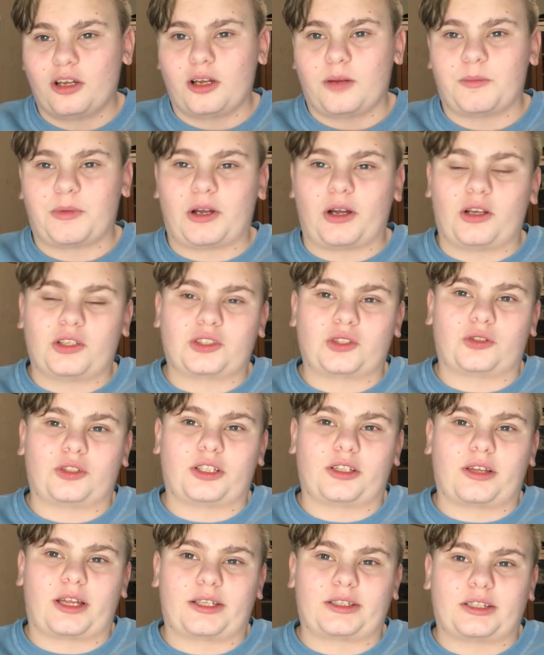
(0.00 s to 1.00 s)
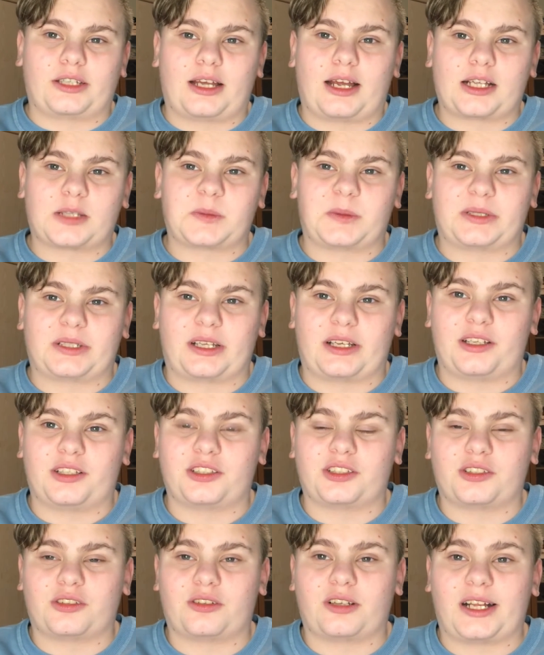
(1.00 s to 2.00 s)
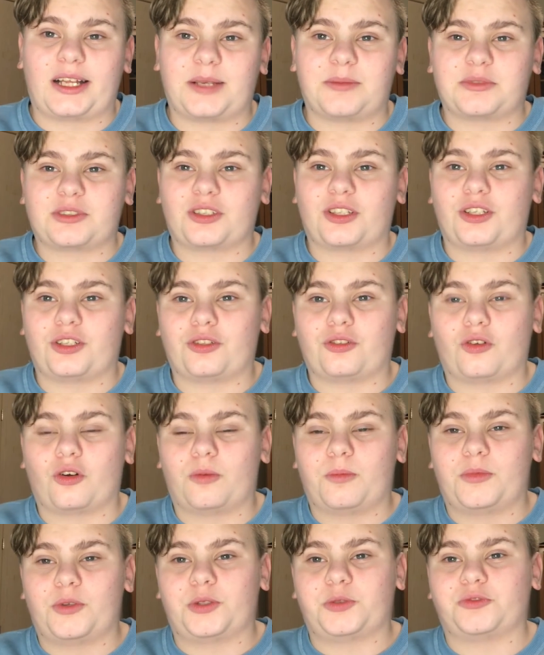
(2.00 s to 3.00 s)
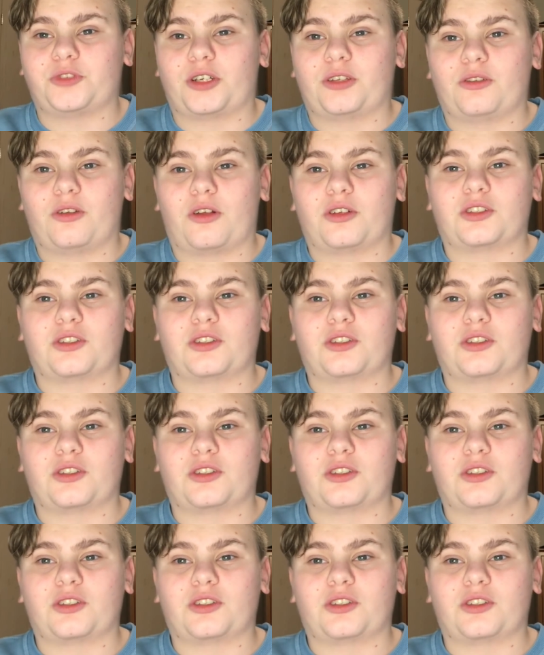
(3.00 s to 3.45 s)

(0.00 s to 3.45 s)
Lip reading: But I also did like the aspect is games didn't normally run long.